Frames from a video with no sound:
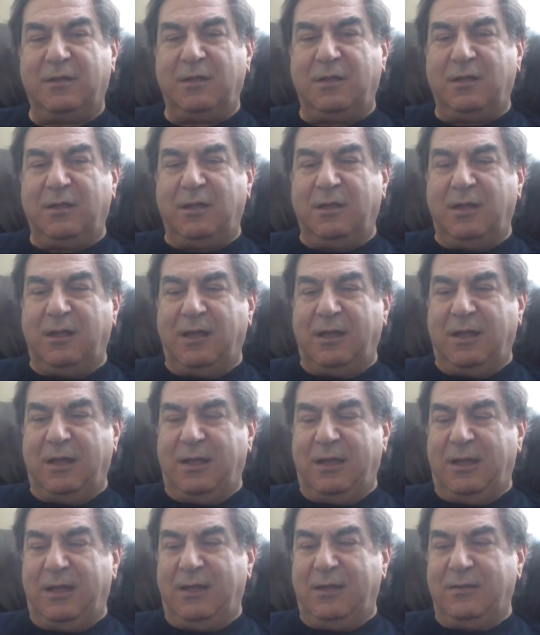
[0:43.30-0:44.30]

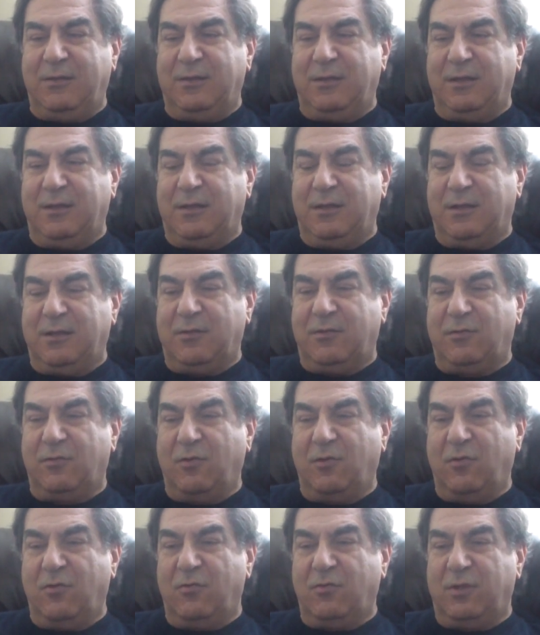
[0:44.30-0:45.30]
And uh, so
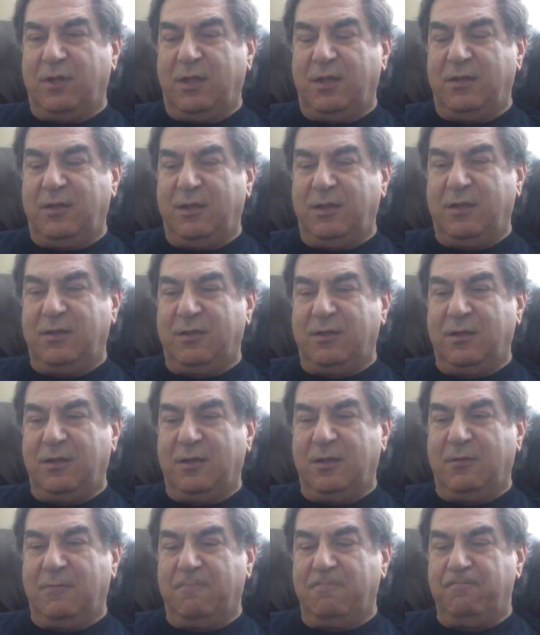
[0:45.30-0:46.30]
they did uh,
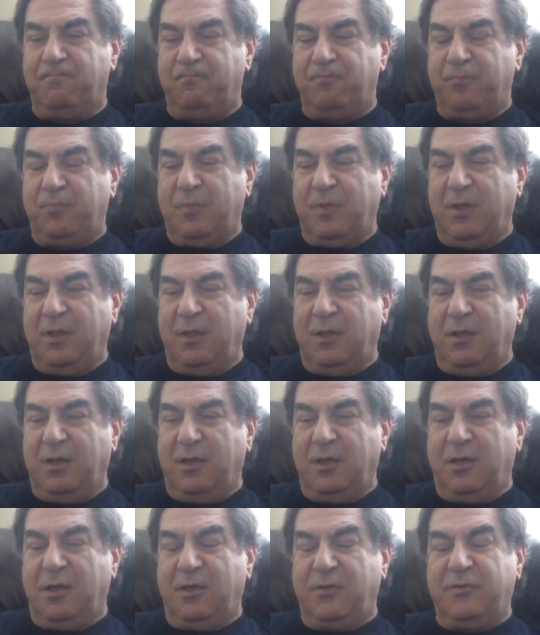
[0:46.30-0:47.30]
uh
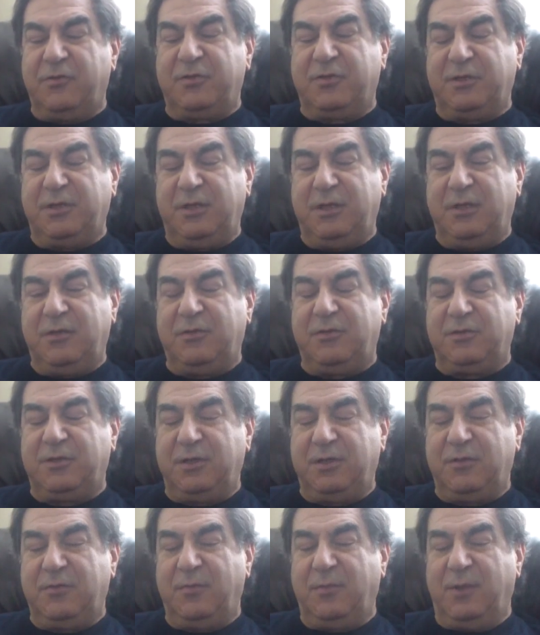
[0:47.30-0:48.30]
three
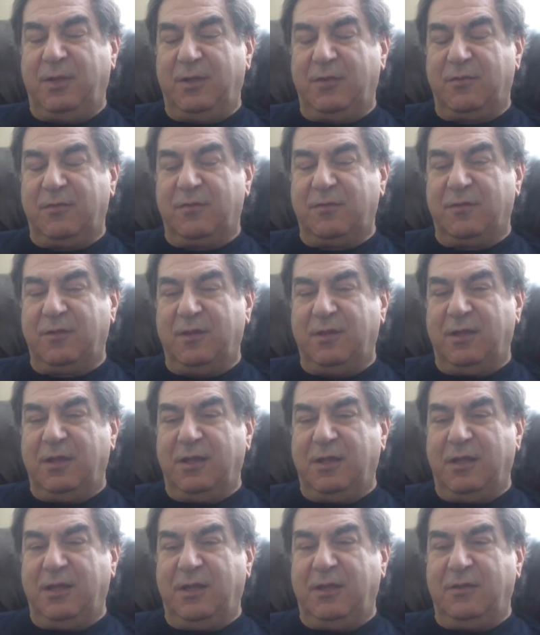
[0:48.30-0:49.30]
treatments
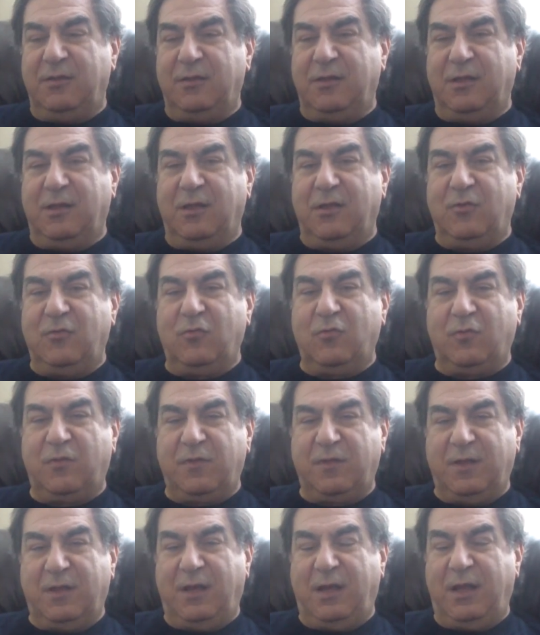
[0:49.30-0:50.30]
in
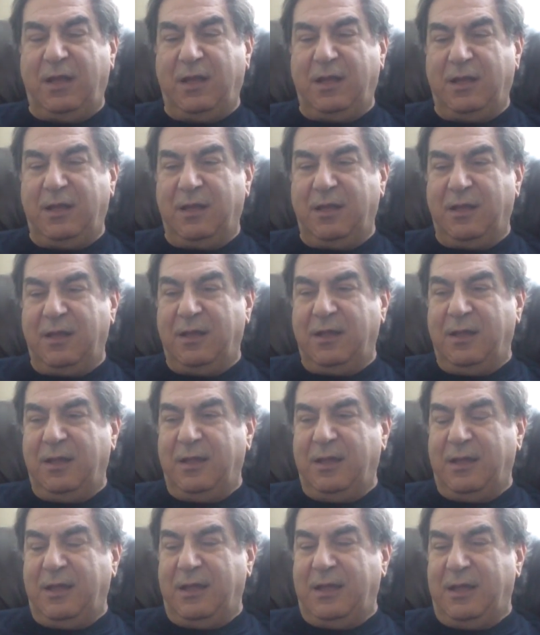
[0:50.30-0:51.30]
UCLA. Uh,
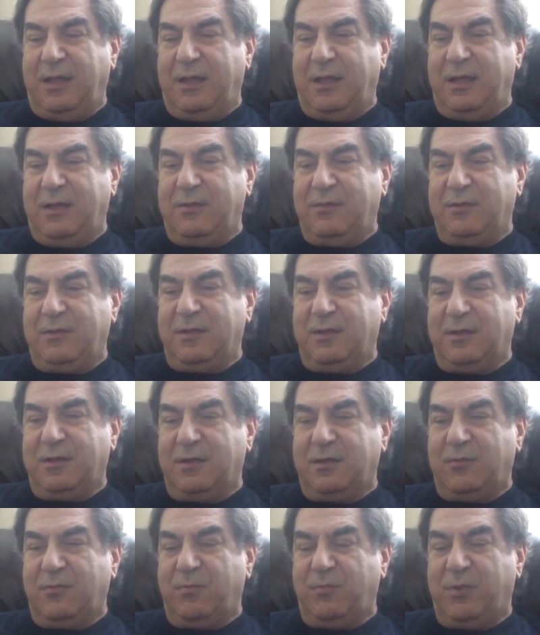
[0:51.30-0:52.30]
and uh,
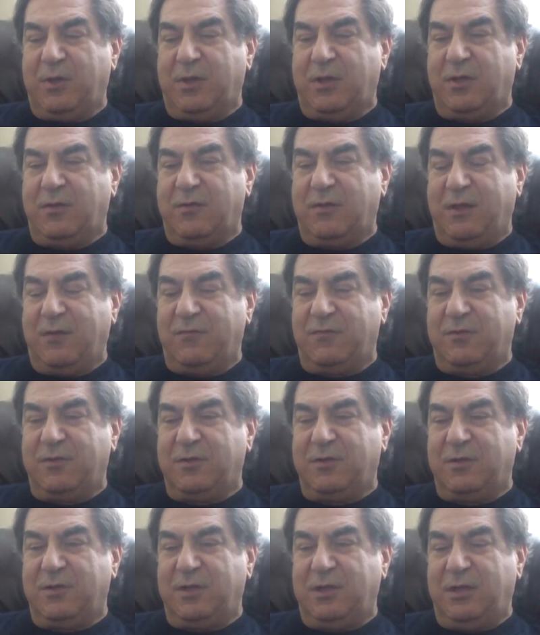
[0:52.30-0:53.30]
because after
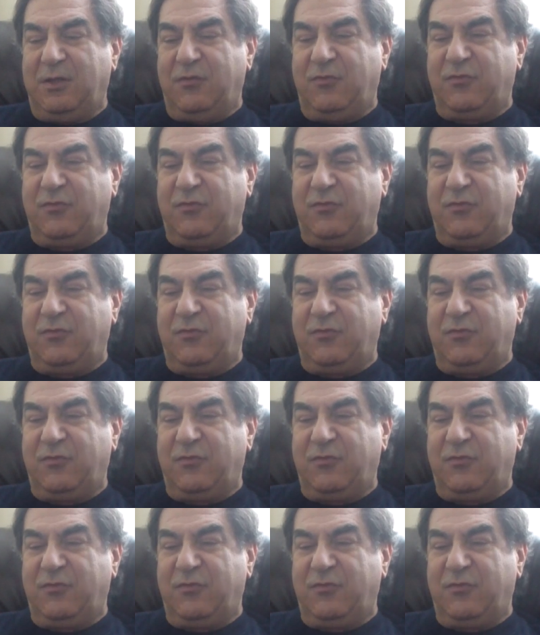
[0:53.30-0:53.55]
each